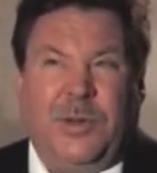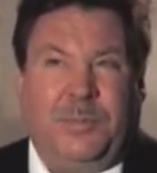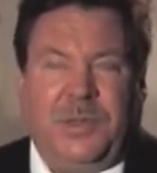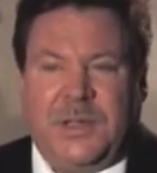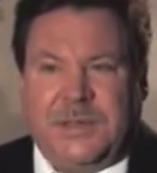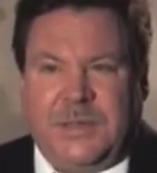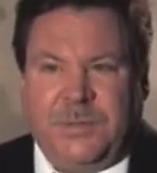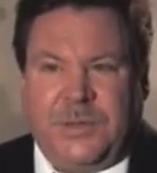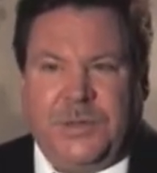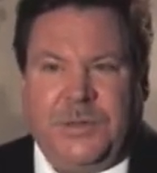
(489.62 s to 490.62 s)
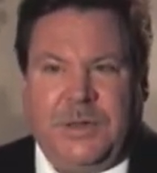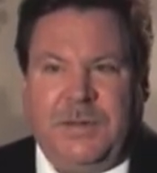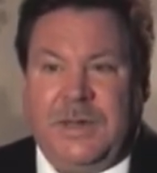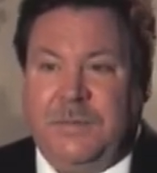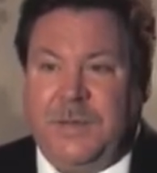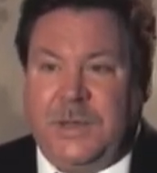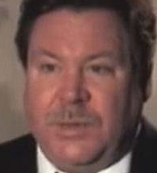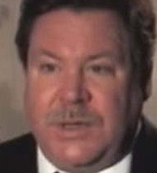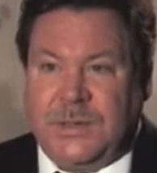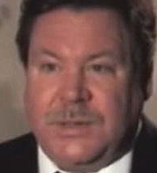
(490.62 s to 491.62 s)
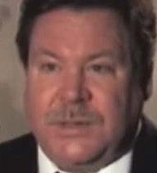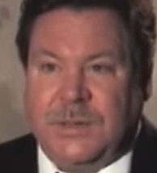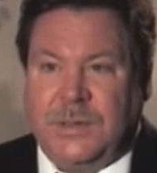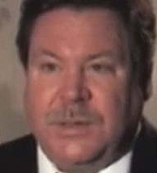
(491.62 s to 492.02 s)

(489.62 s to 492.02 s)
plus different turning vane configurations